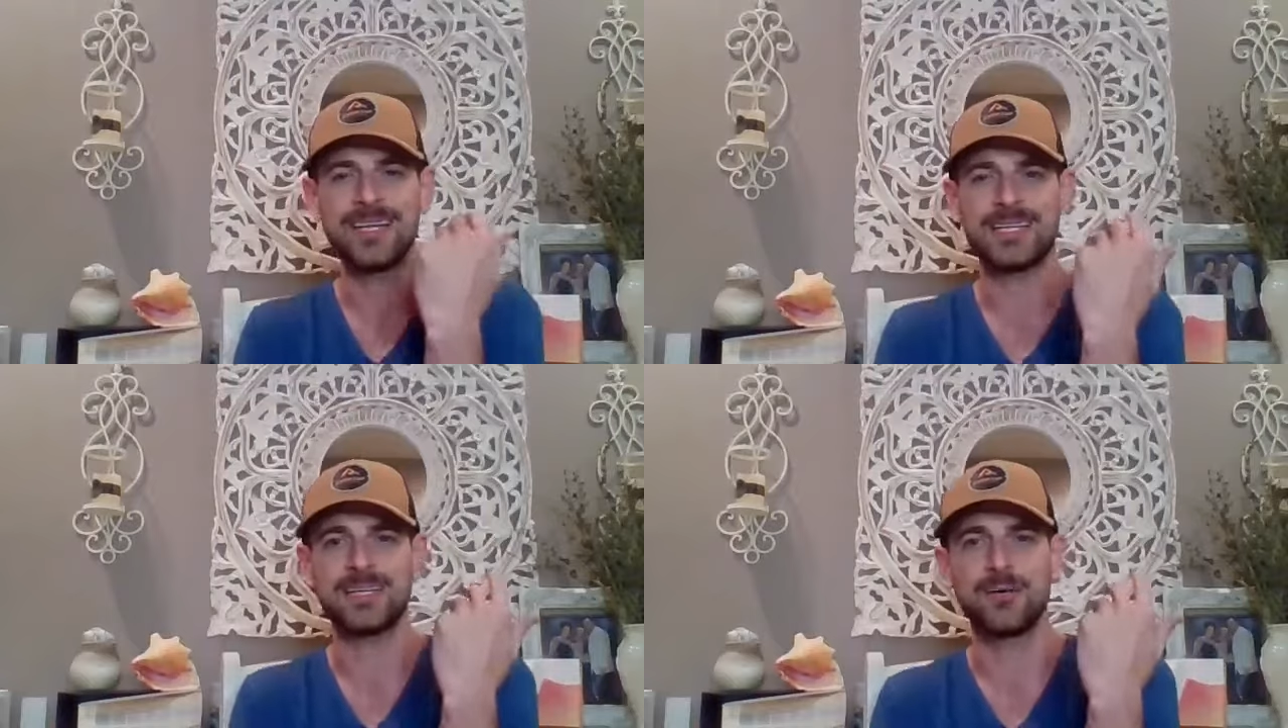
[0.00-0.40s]

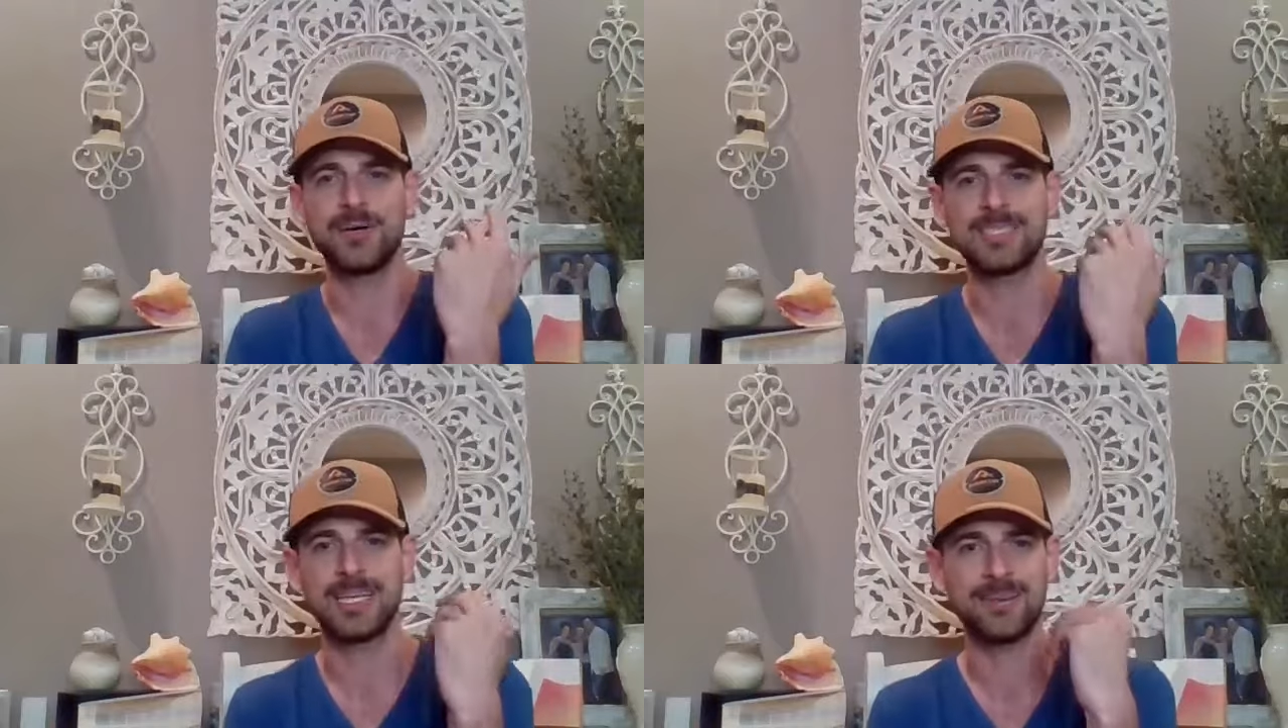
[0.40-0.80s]
like, you know
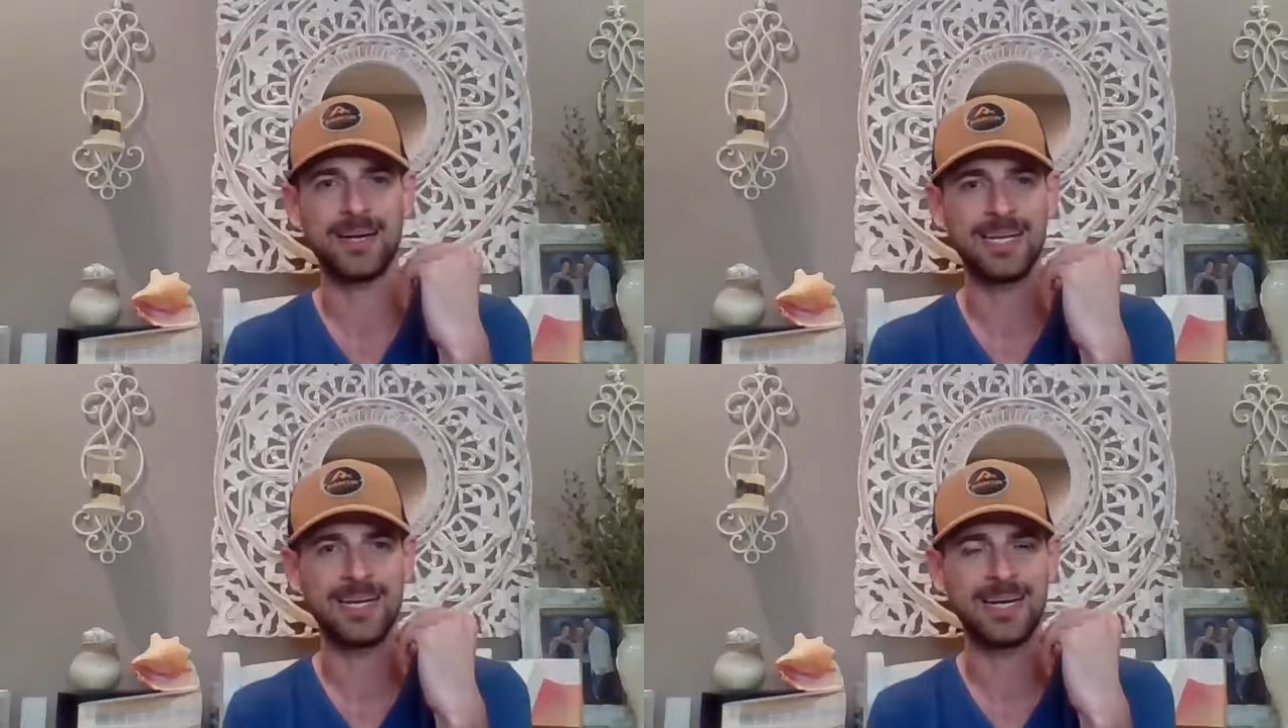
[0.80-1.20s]
what, Taylor,
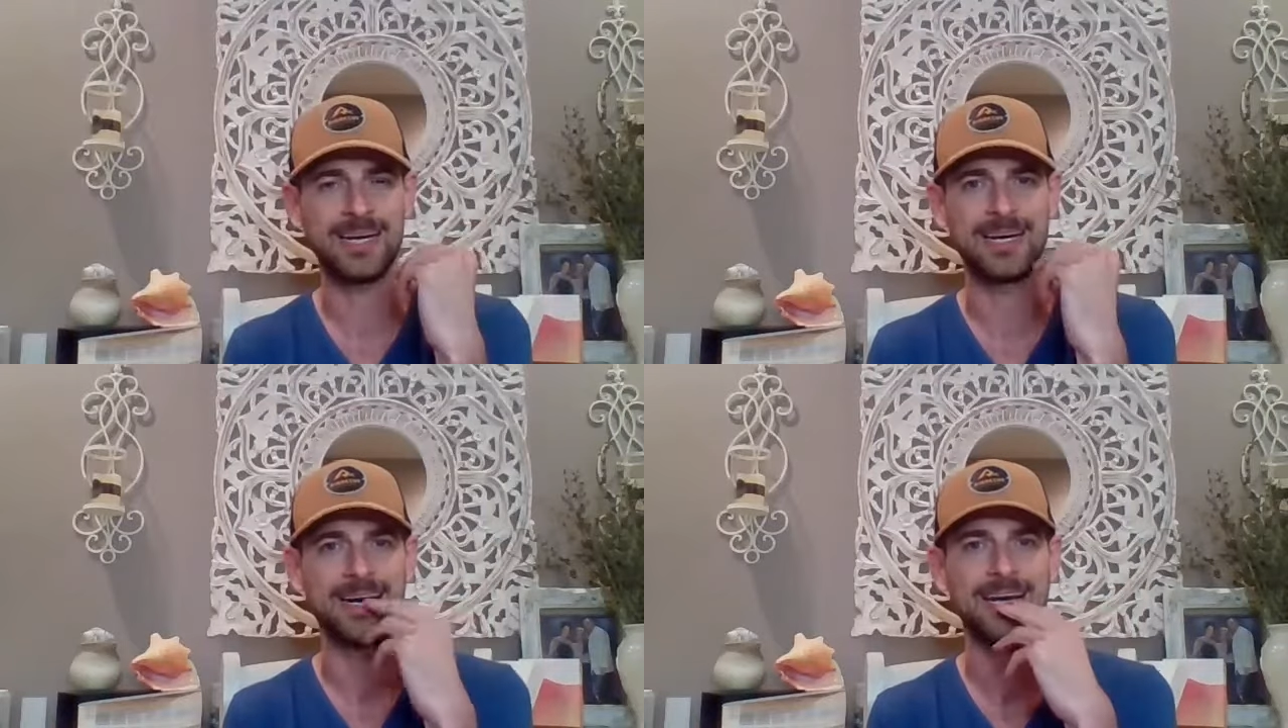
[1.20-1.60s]
I
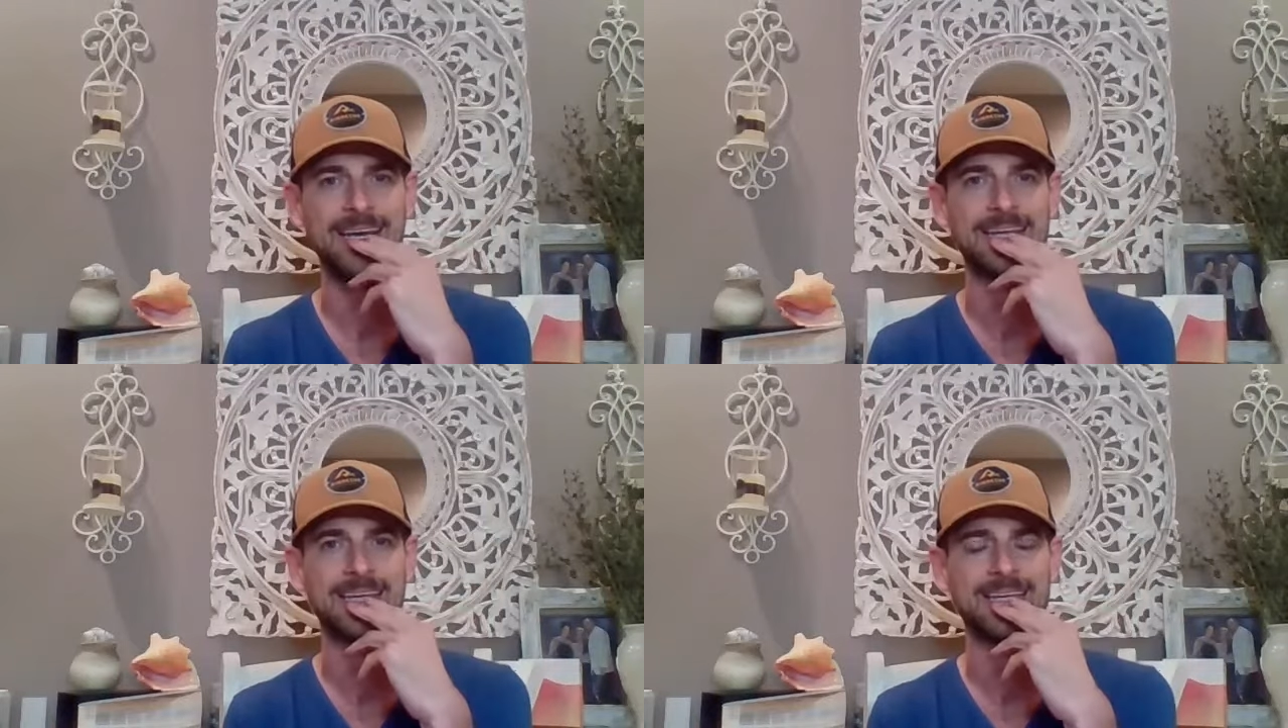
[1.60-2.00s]
uh,
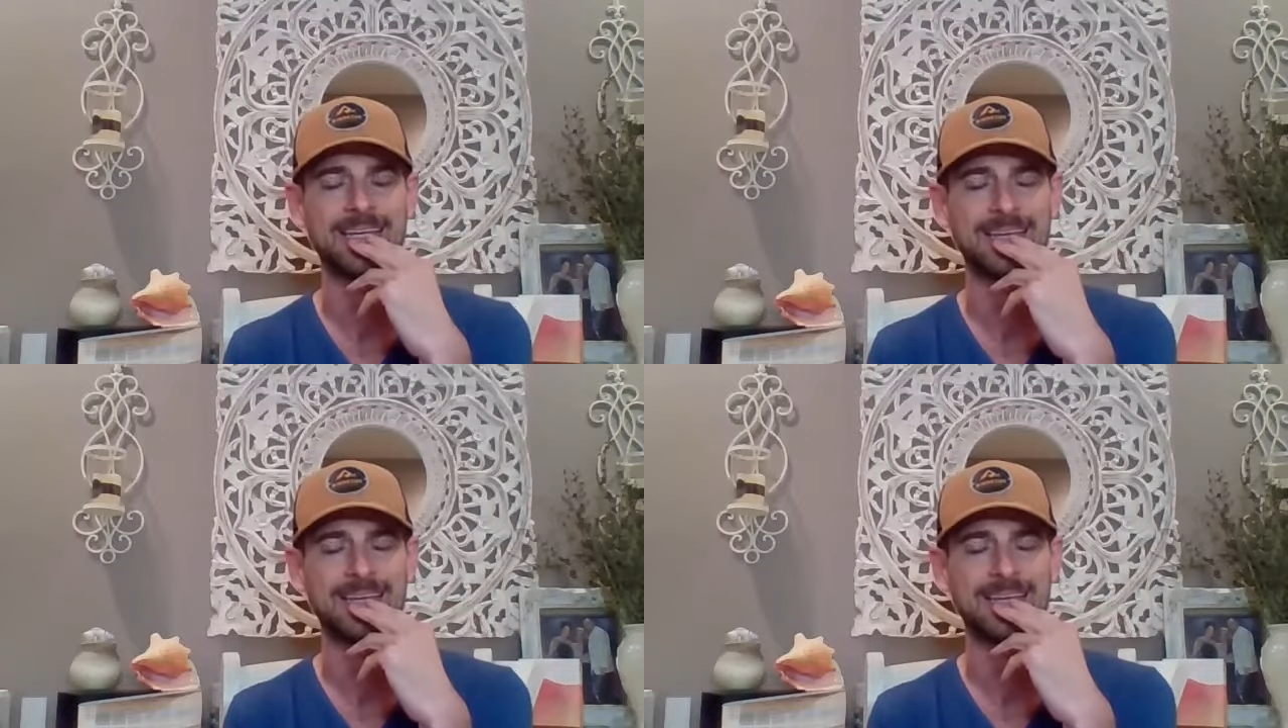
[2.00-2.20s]
I